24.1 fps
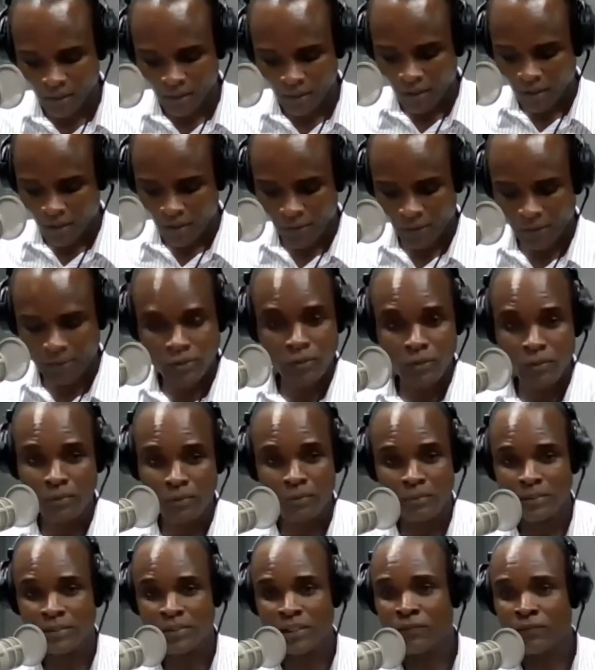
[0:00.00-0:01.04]
Right. So,
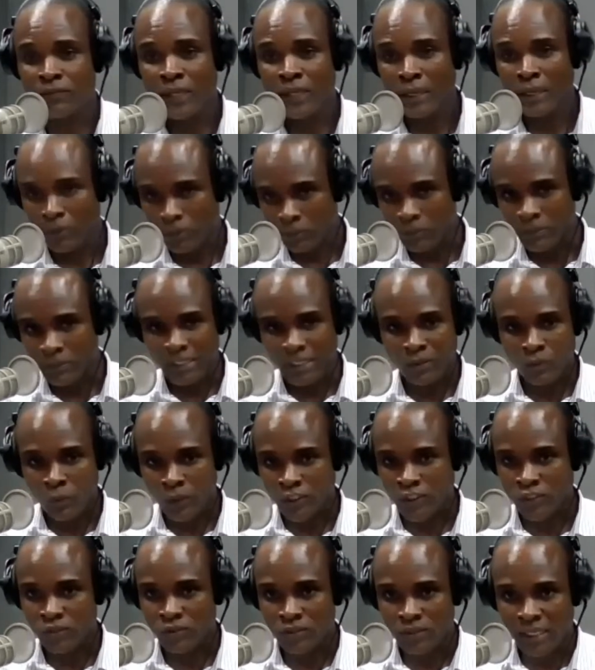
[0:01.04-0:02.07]
Steph, now the
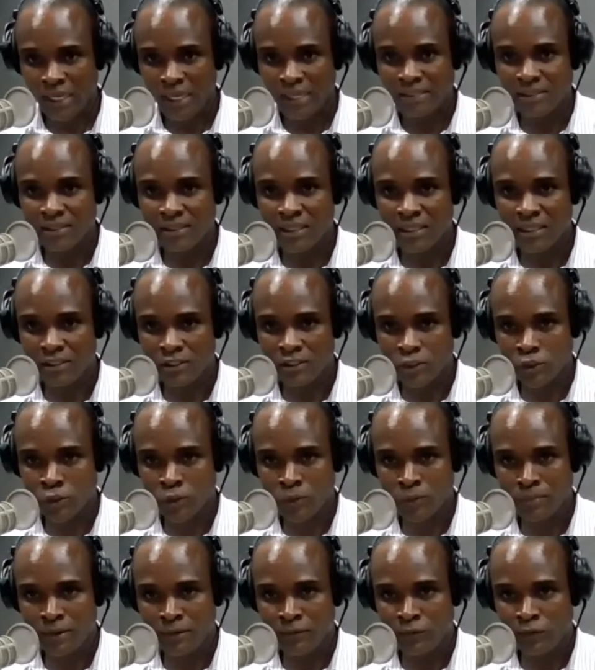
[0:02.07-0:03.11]
questions answered.
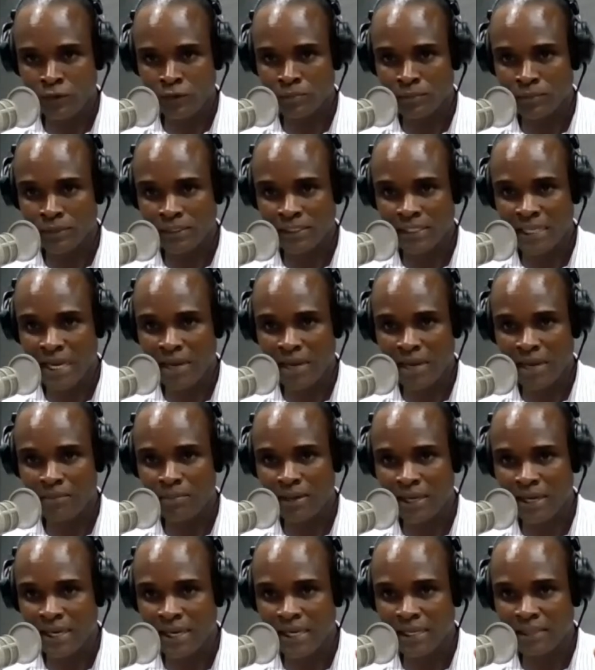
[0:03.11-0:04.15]
Tokwe from
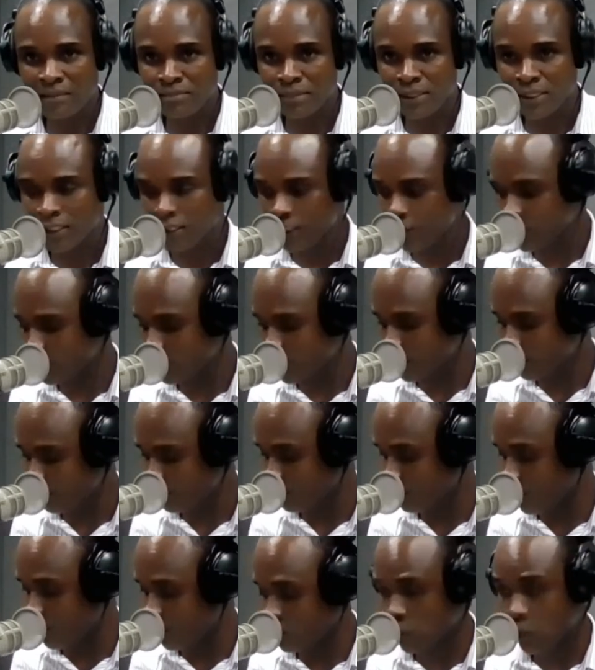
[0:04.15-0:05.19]
Yaba and Benito. If
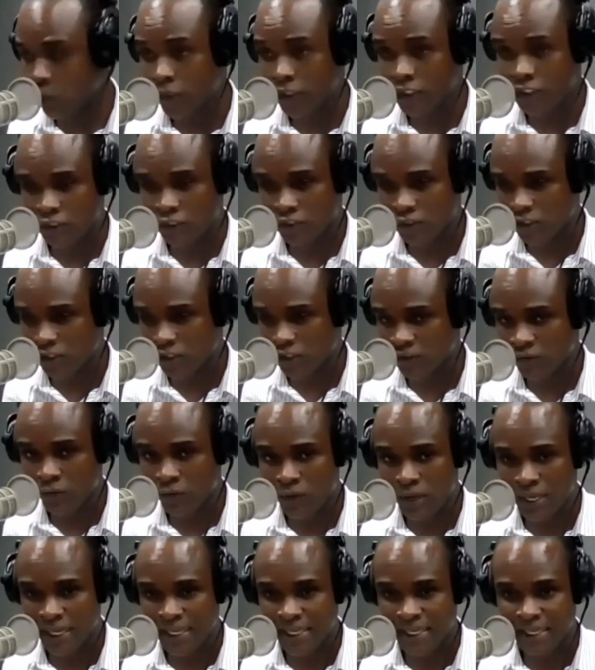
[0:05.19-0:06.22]
you've got questions
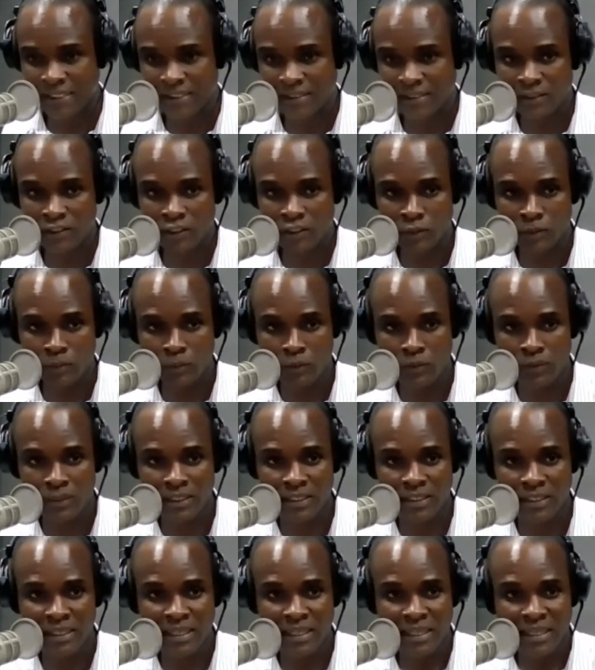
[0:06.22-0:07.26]
for our guest this
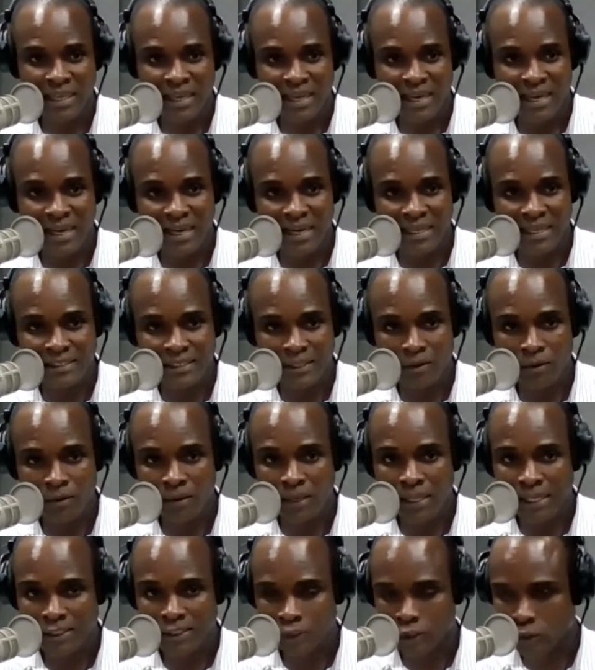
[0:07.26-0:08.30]
morning,
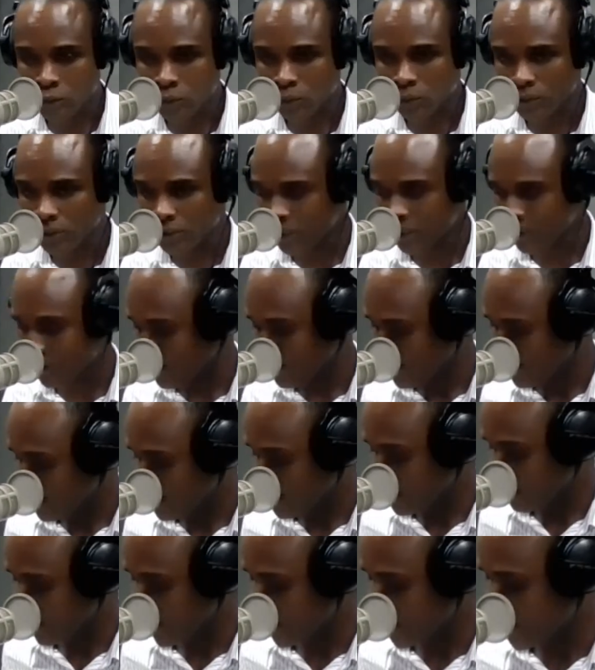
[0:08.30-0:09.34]
Adelola George,
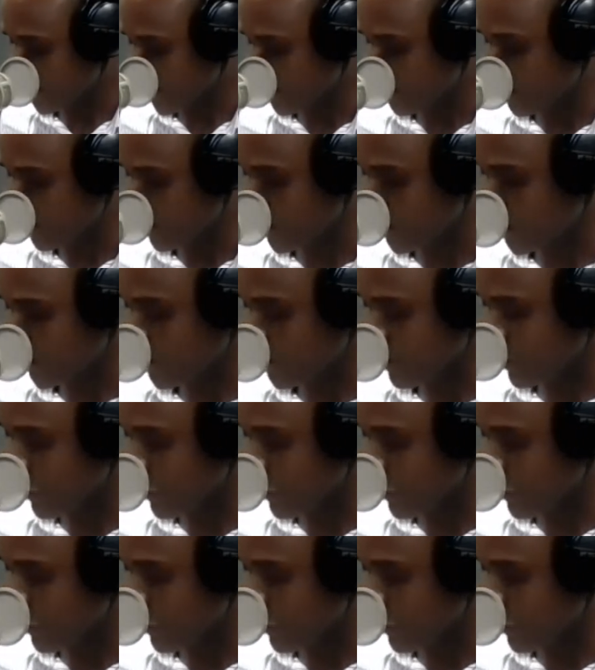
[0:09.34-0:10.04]
special education